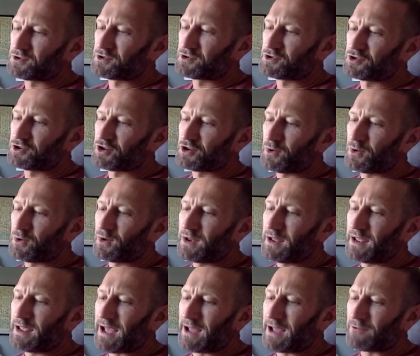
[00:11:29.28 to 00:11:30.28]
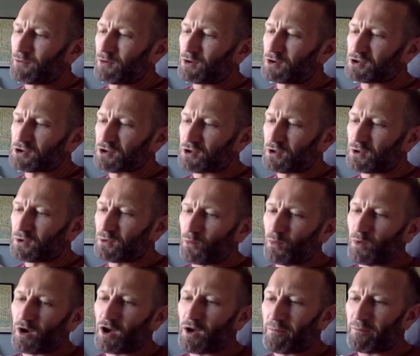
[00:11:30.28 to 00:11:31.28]
Julie and Russell
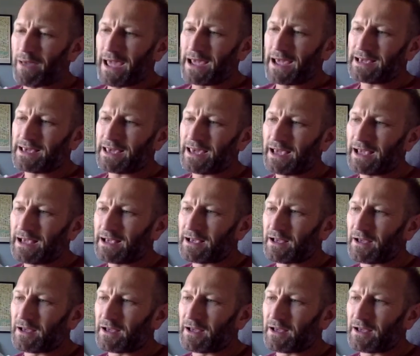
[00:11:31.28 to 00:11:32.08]
were making